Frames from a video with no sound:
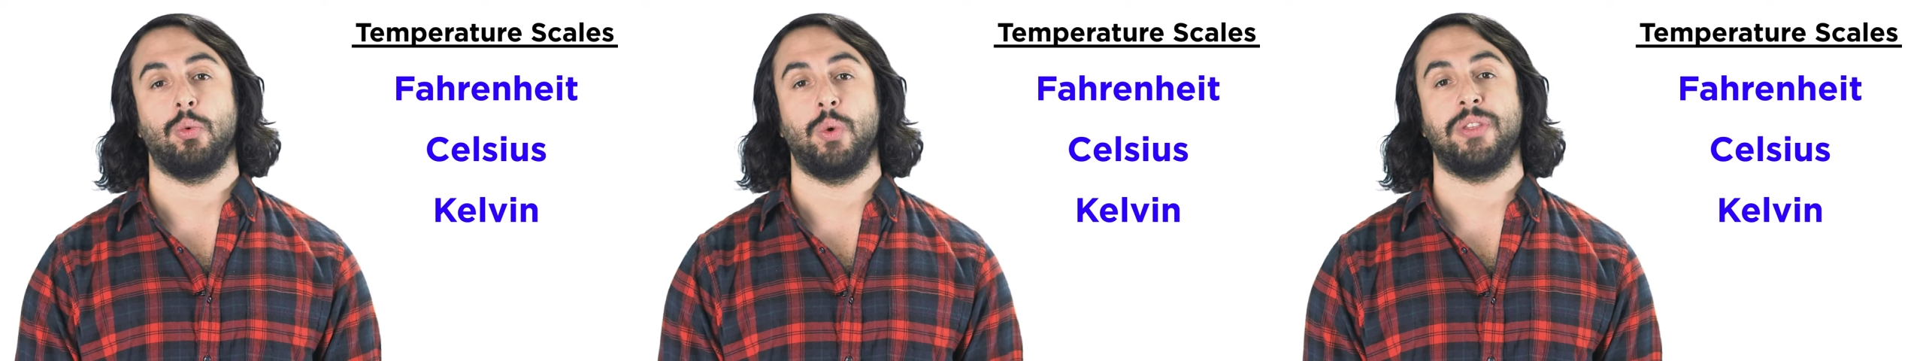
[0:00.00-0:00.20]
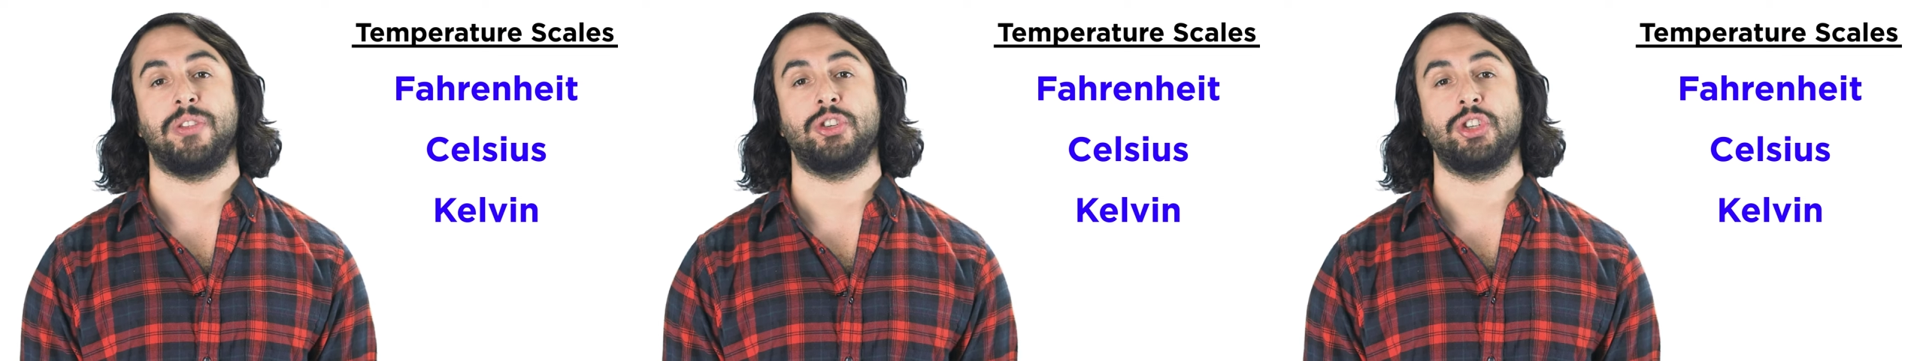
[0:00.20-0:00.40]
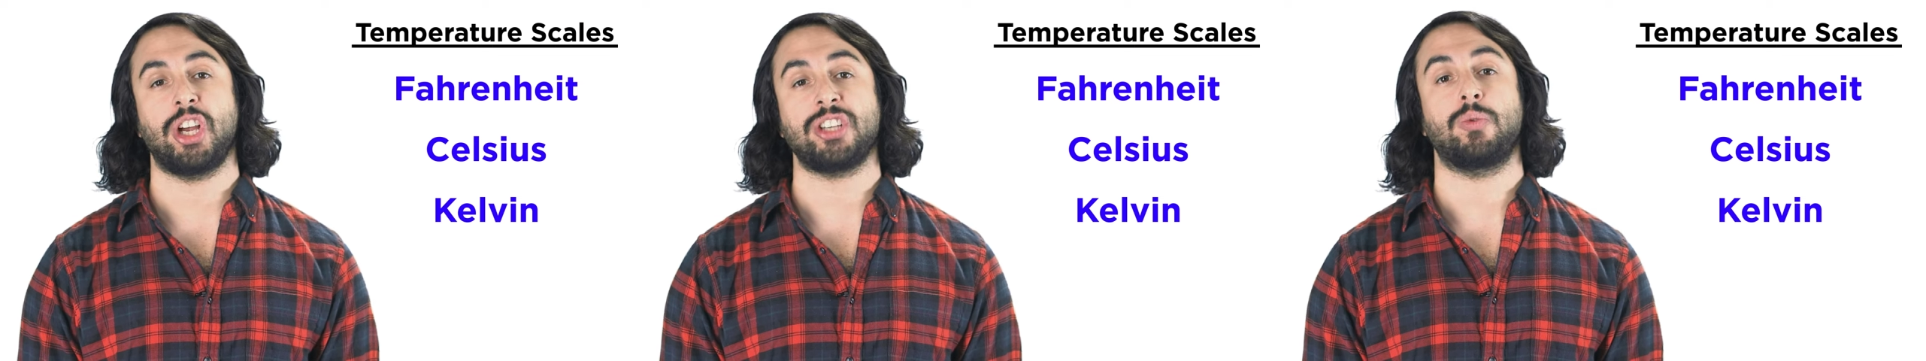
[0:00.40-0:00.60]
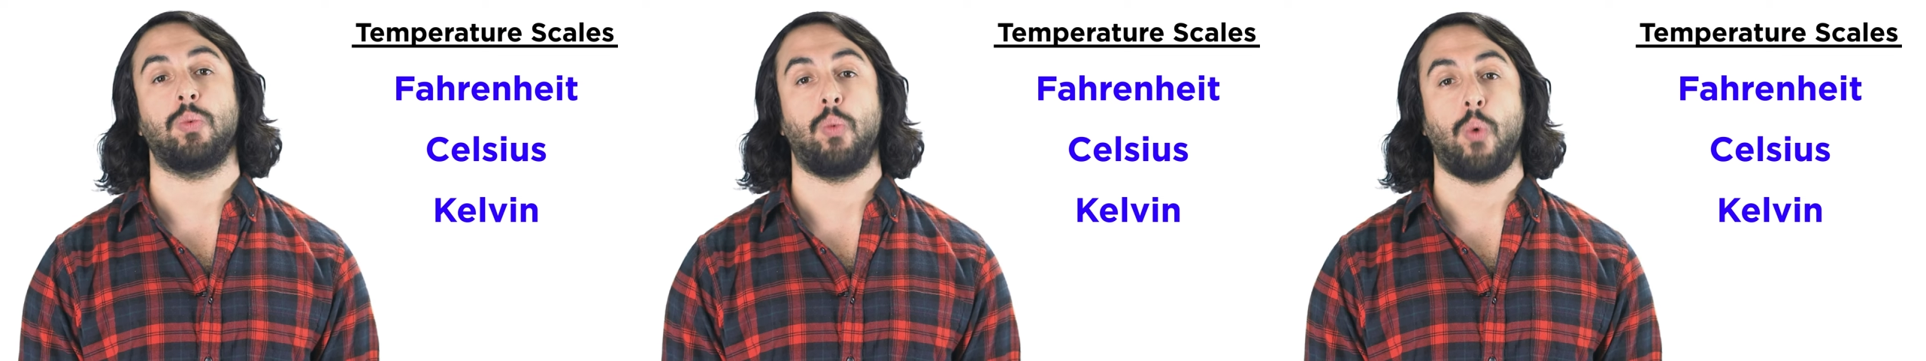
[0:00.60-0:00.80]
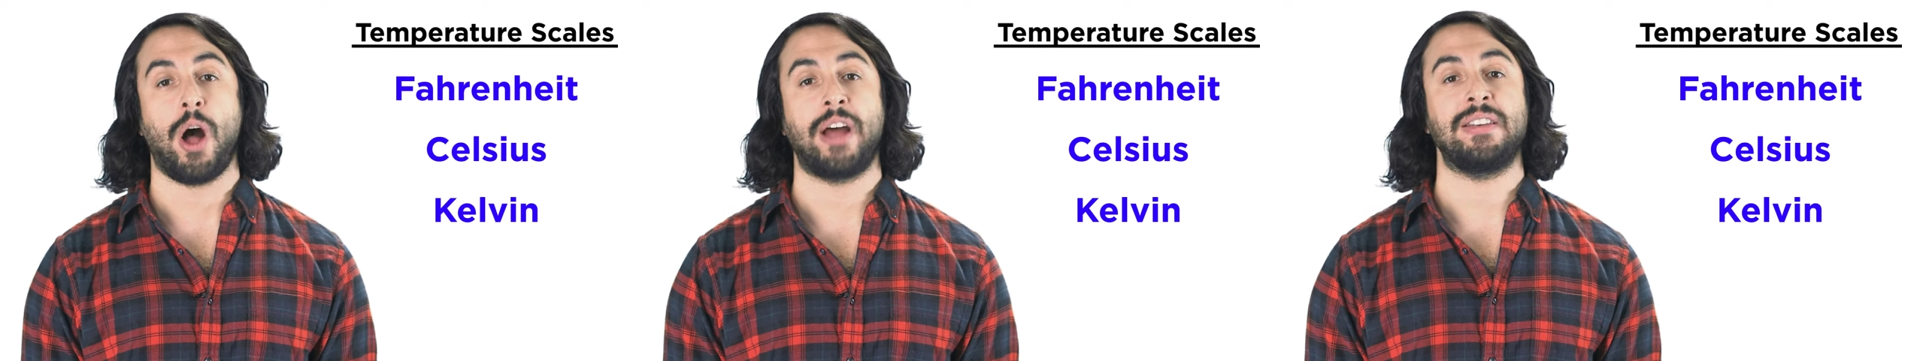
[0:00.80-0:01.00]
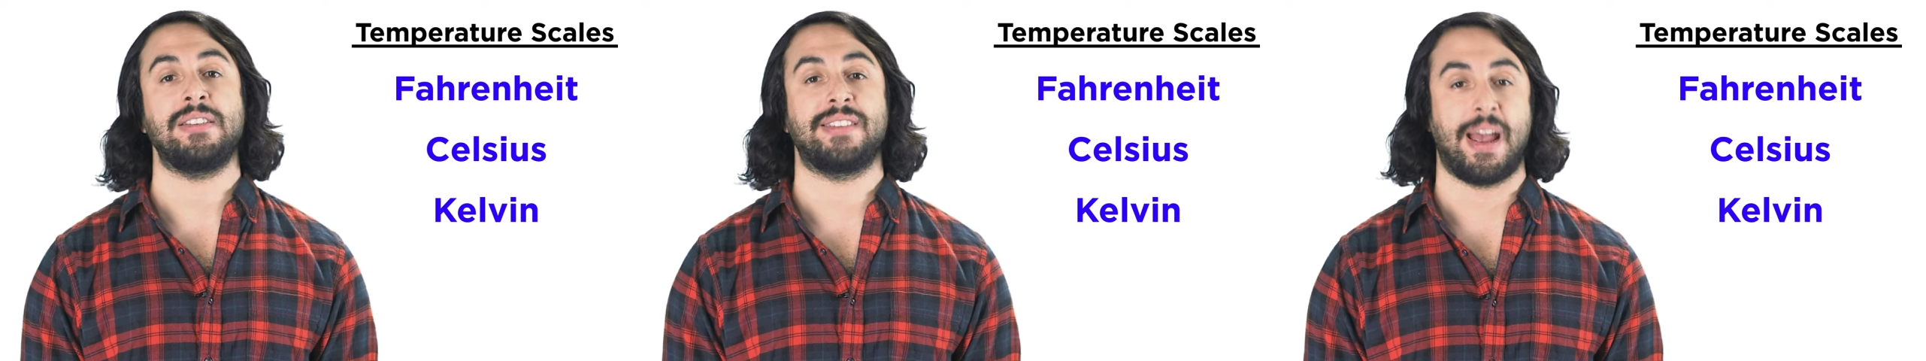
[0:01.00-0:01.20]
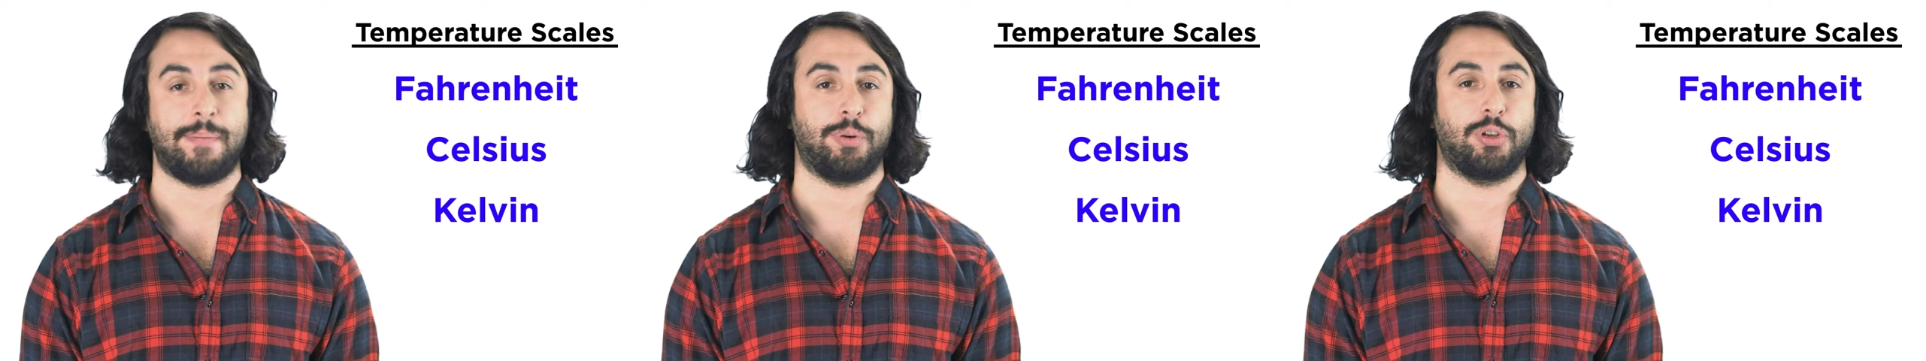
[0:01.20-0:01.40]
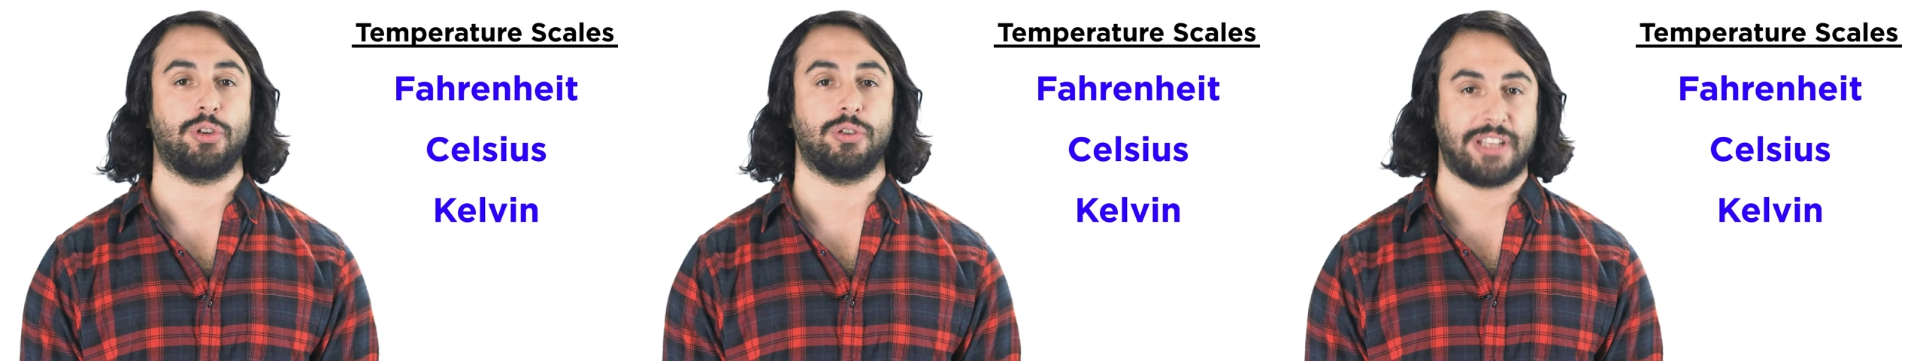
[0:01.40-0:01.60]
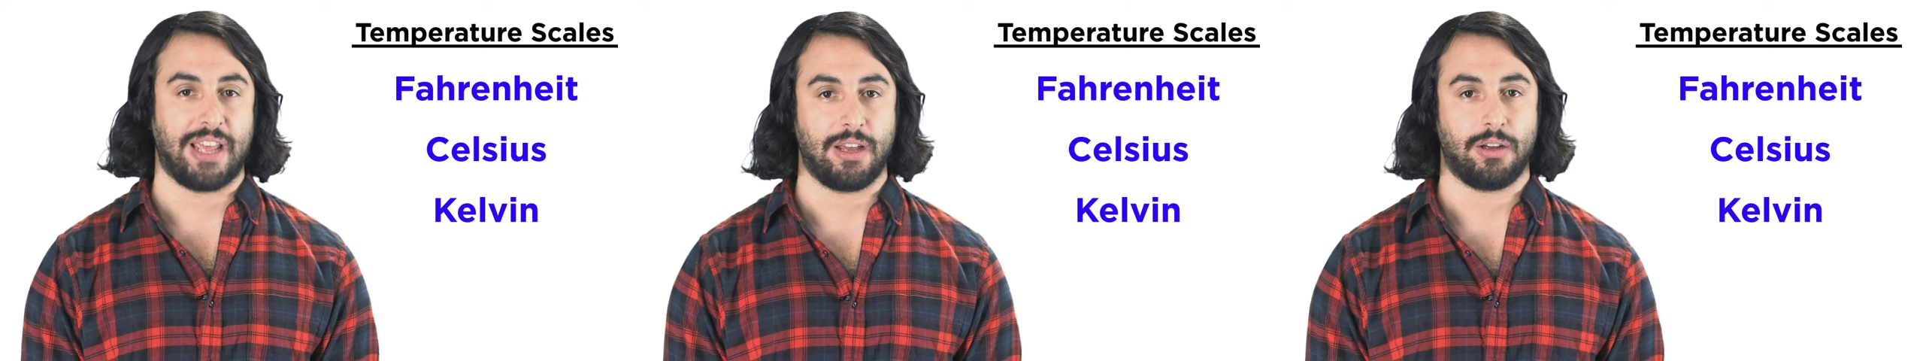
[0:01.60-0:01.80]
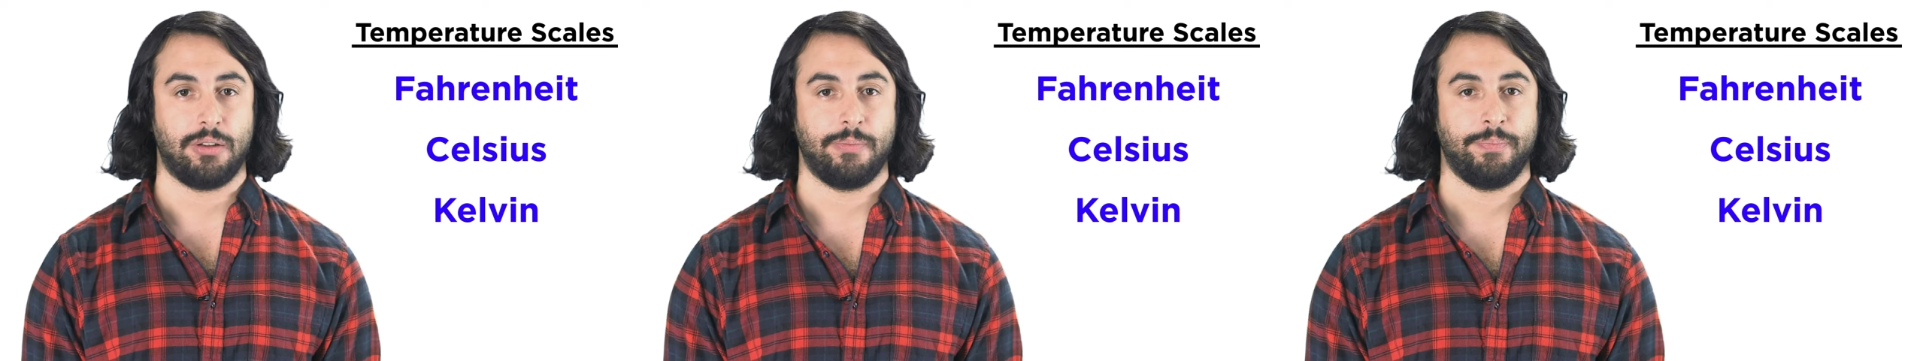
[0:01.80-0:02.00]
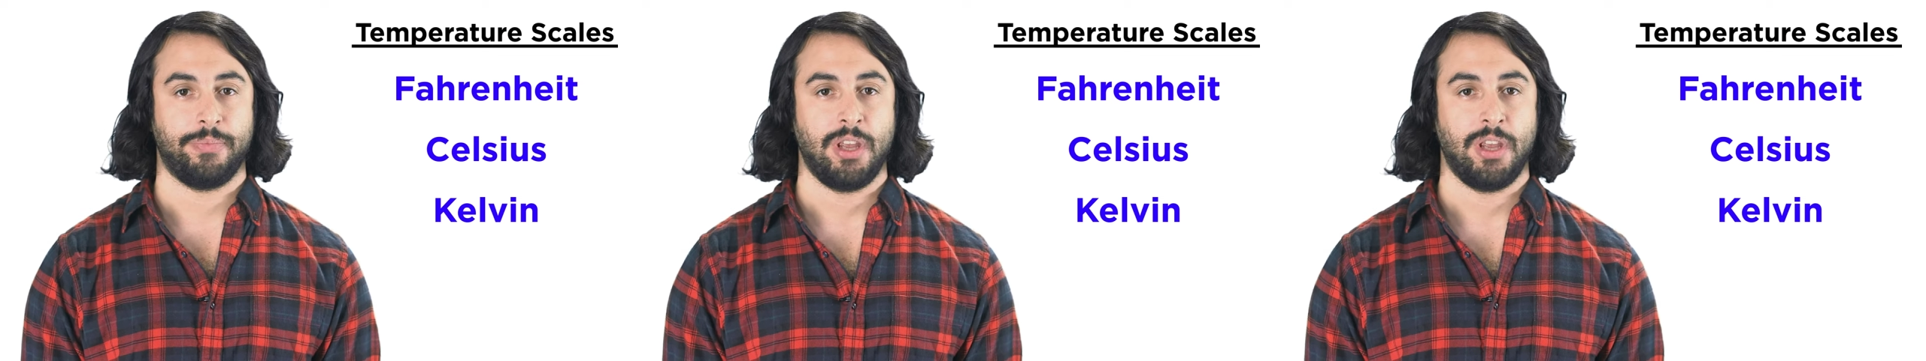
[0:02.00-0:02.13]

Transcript: with just one temperature scale,